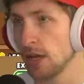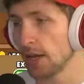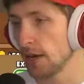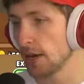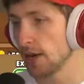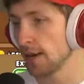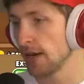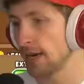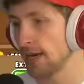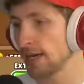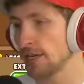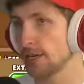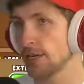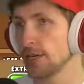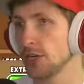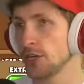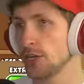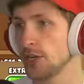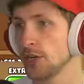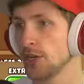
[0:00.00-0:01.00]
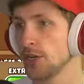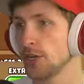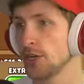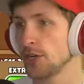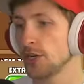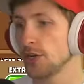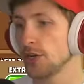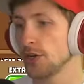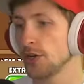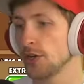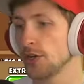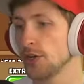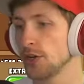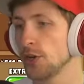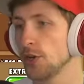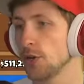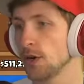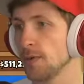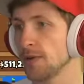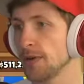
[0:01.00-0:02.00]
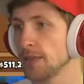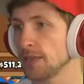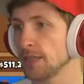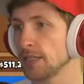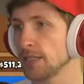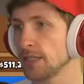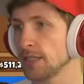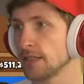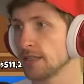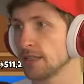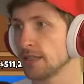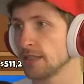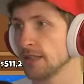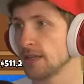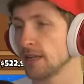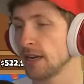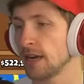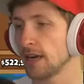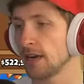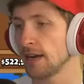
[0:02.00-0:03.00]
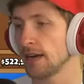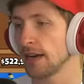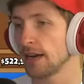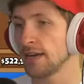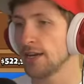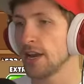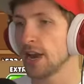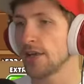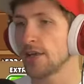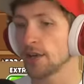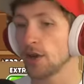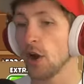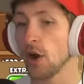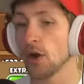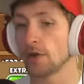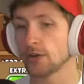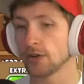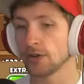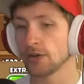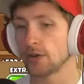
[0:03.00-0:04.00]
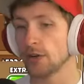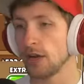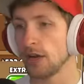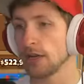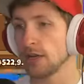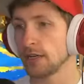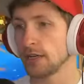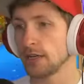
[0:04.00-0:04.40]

All right, new ability. All right, another overclock.